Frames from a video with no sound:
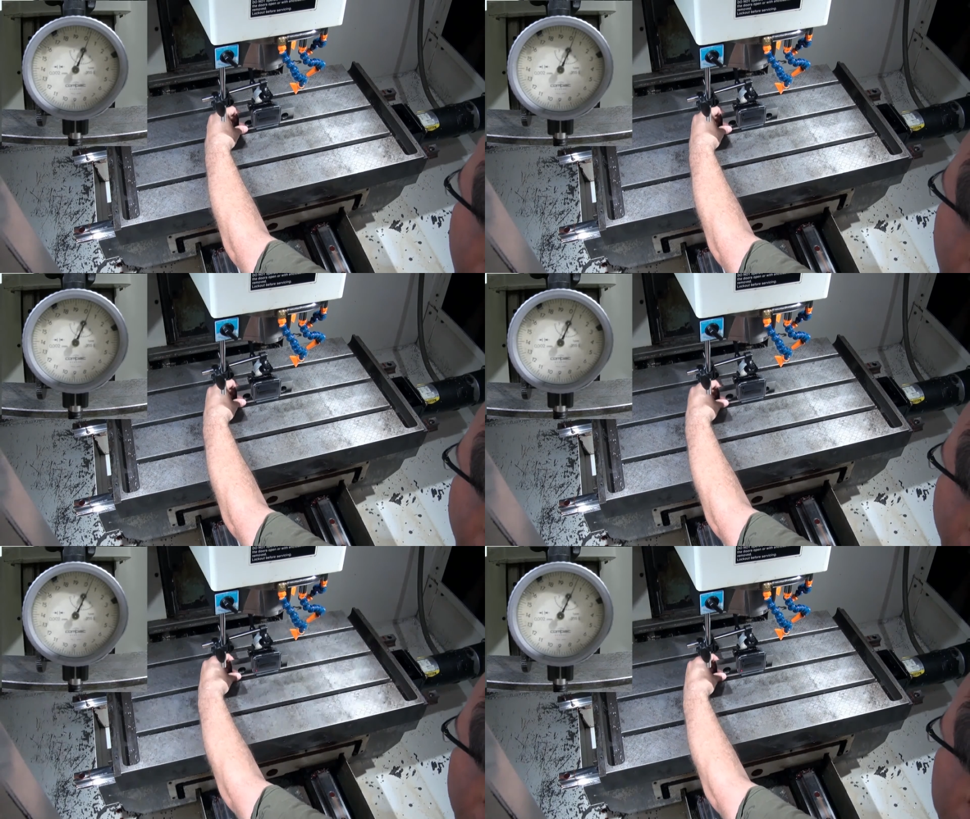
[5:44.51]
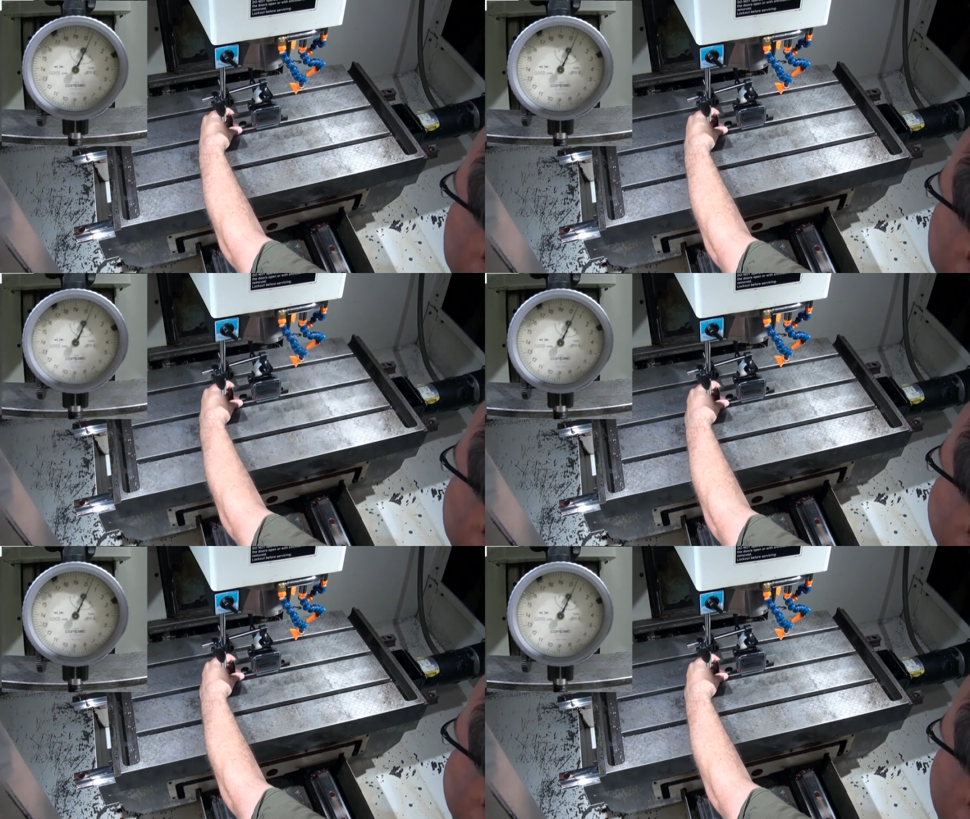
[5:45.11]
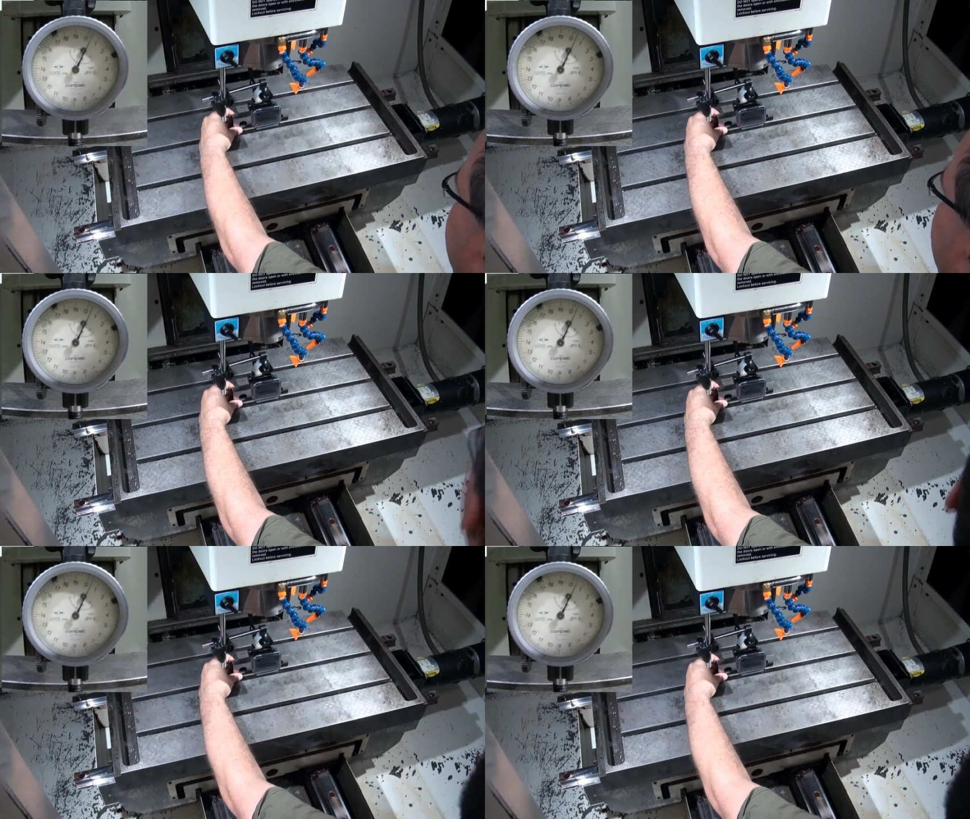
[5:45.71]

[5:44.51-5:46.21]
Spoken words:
No one is speaking in this clip.